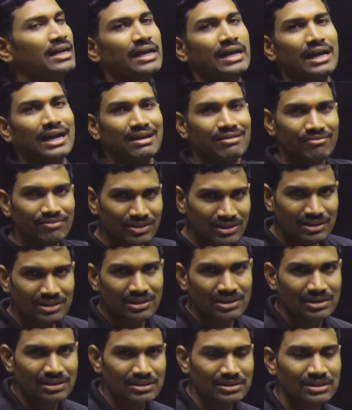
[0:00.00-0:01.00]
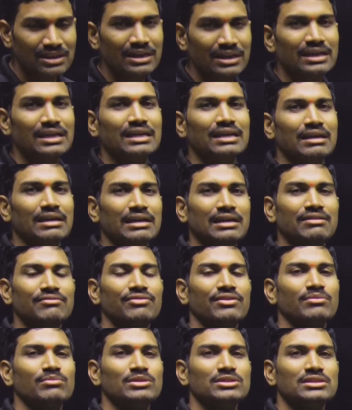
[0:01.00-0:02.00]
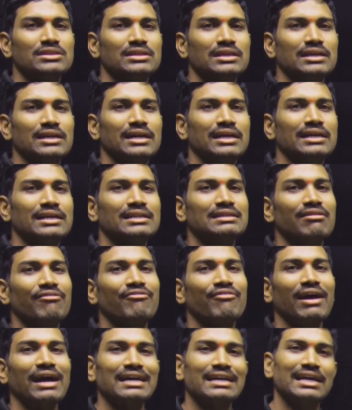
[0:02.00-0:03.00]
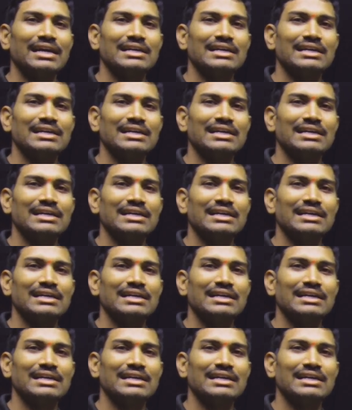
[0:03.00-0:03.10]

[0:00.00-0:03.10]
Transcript: And with this, information regarding the fatty